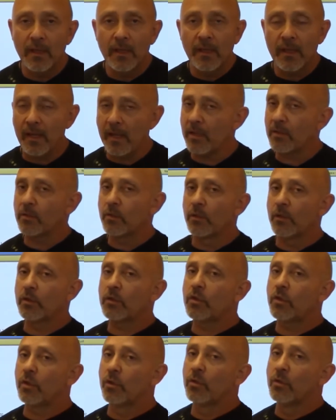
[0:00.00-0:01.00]
and it's going to
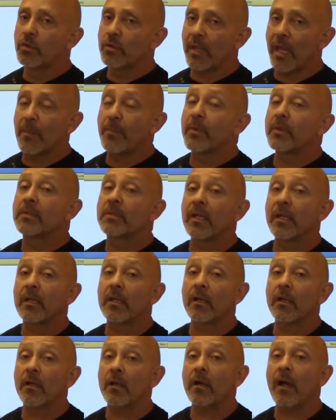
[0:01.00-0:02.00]
choose a
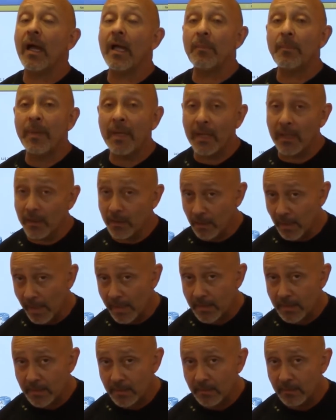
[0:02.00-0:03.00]
particular IP
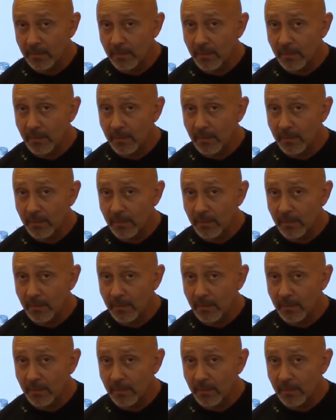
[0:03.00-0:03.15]
address,